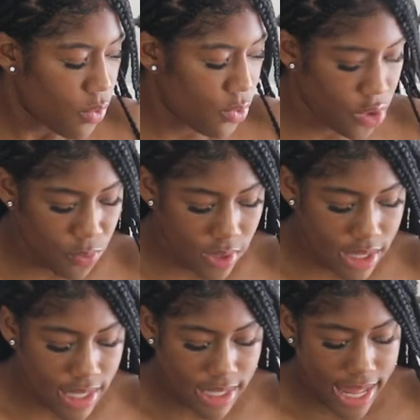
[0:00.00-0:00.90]
Really
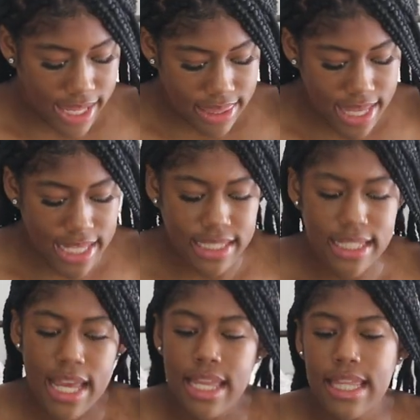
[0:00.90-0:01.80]
really like
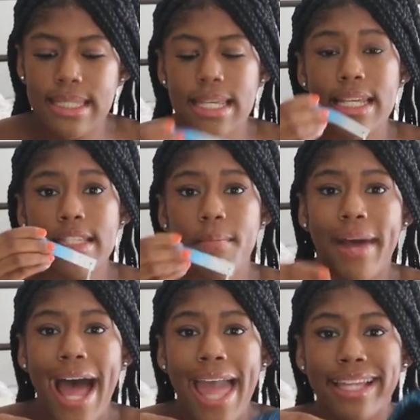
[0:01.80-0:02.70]
this. This is
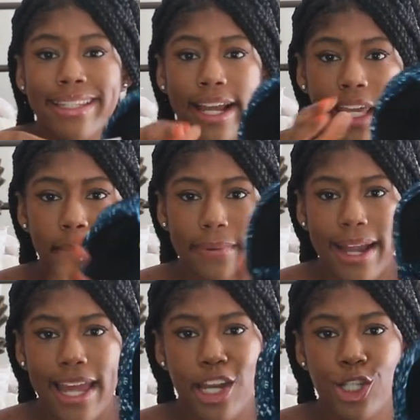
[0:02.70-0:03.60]
by Lucky
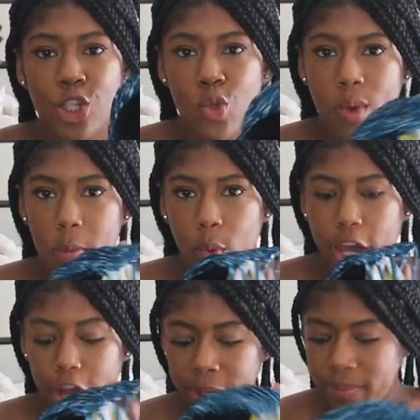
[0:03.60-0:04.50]
Brand
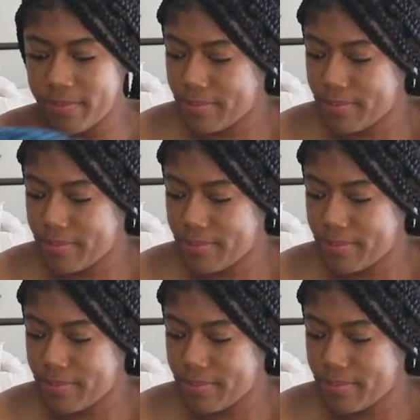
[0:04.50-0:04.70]
Swimwear.